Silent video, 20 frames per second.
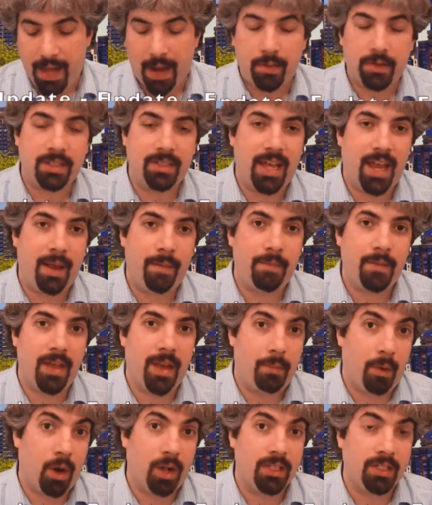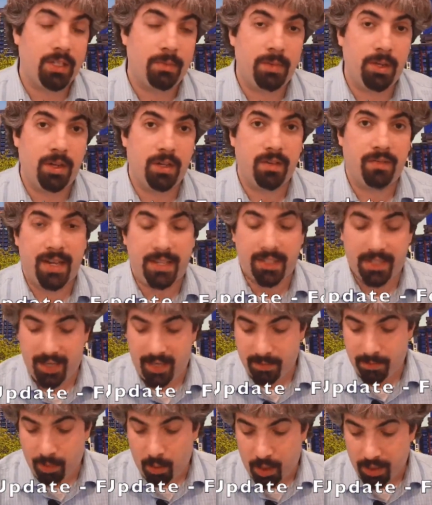That was named Boston because of
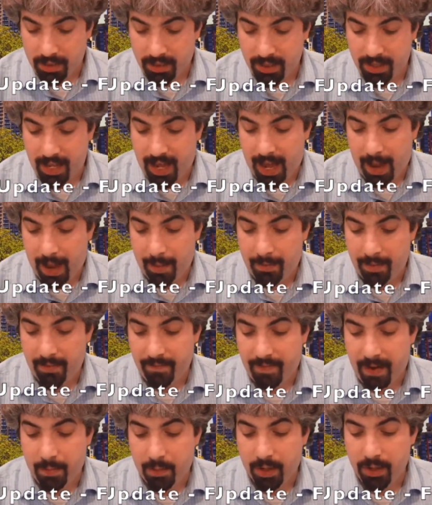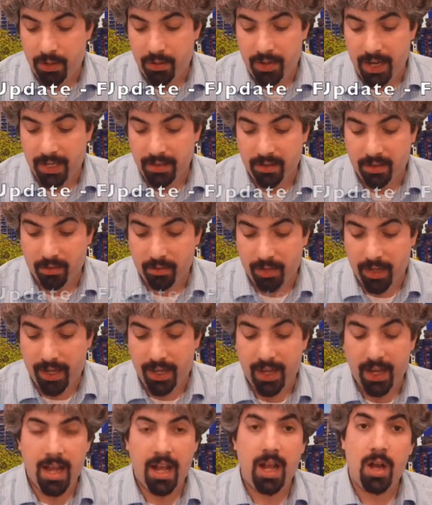SES Boston that happened in February
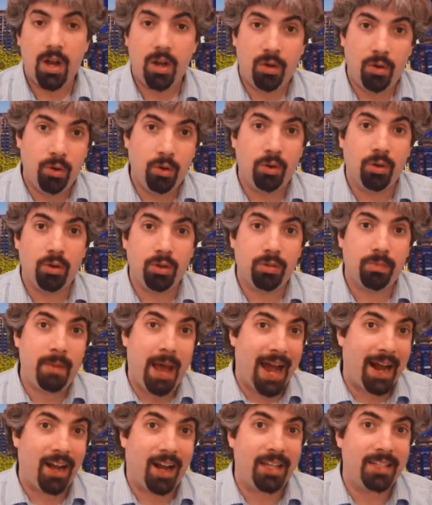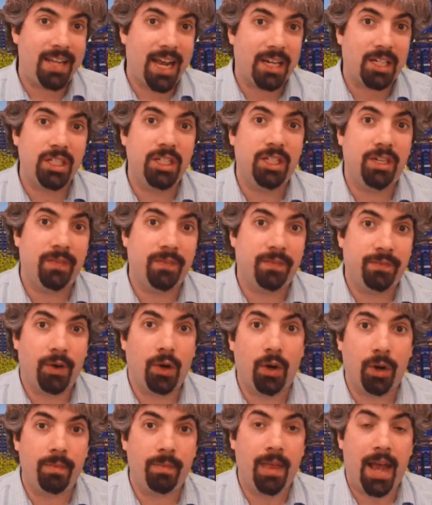2003. Google's Matt Cutts actually
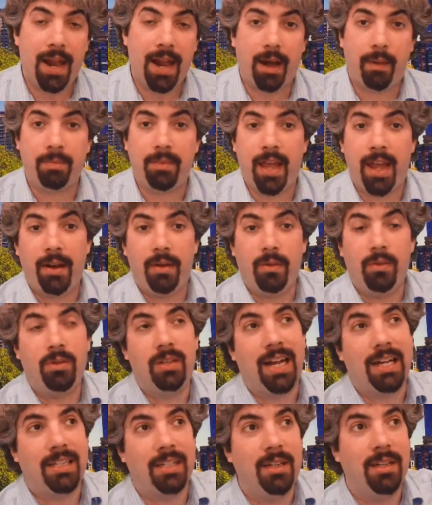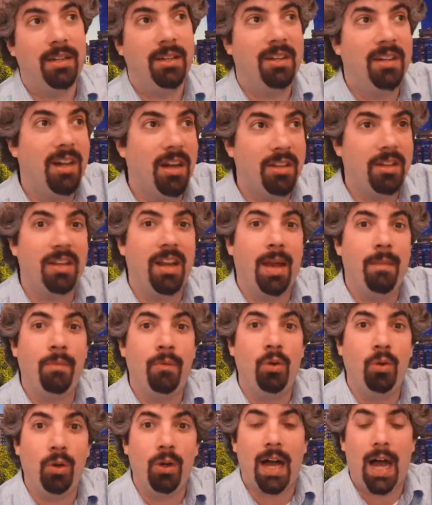confirmed that update. It was actually under the name
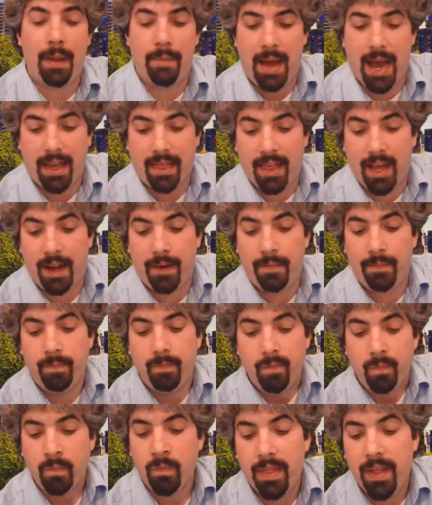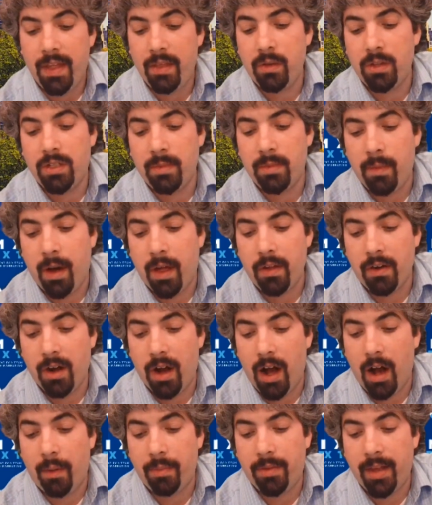Google Guy back then. Then there was other
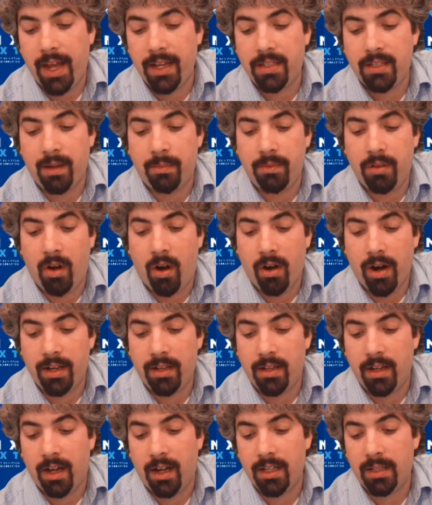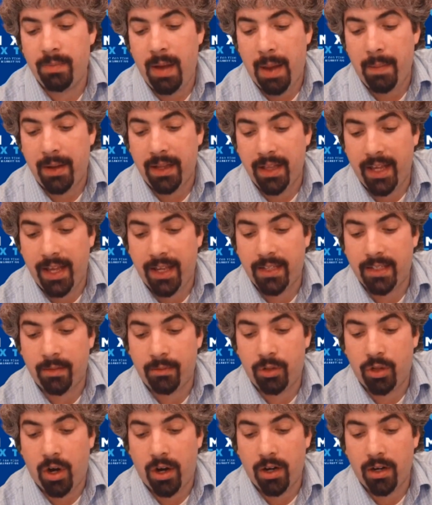updates, some target spammy links,
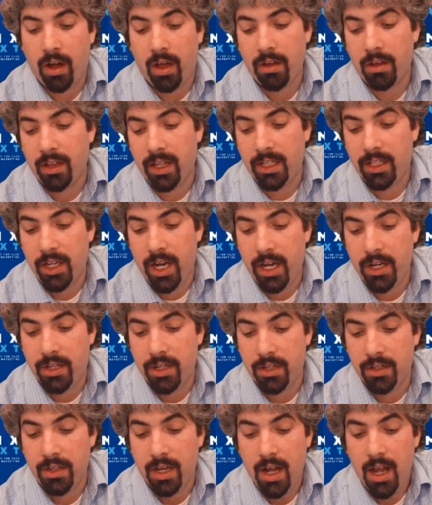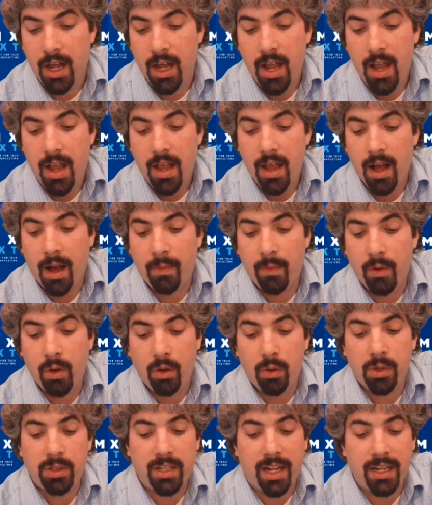some target other link changes.
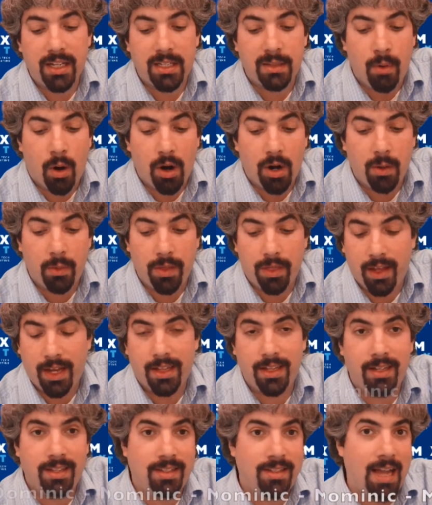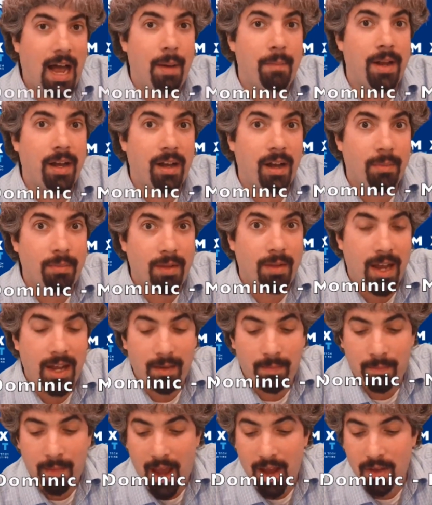Google was getting smarter with like these Dominic
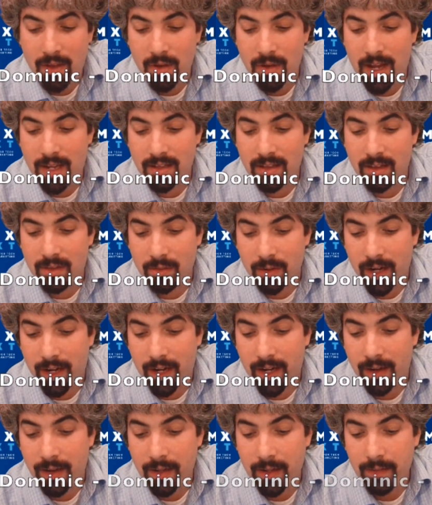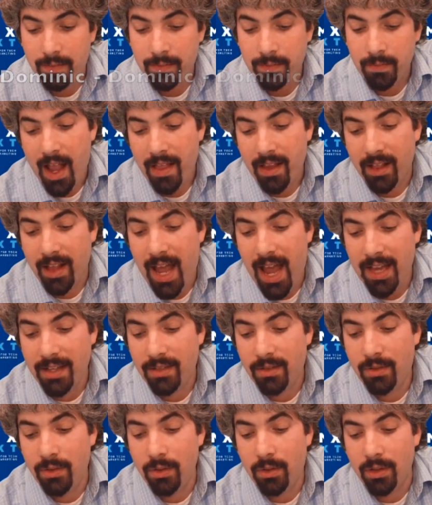update in May 2003. And the
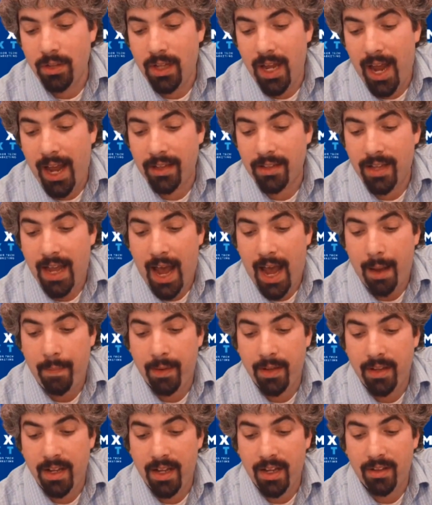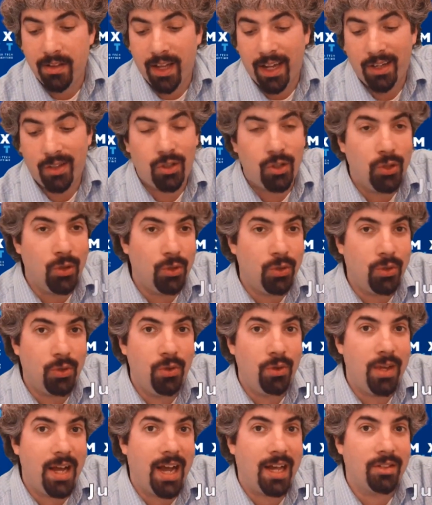last Google Dance happened in like June
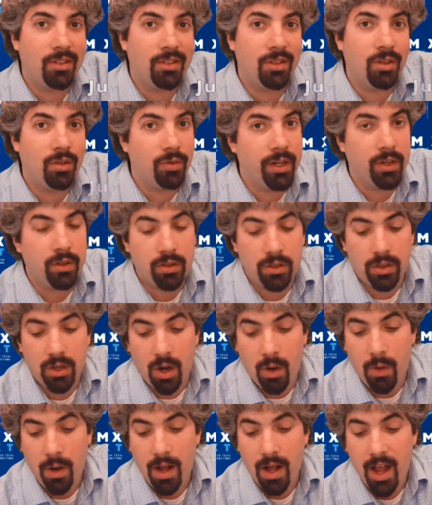2003 or so.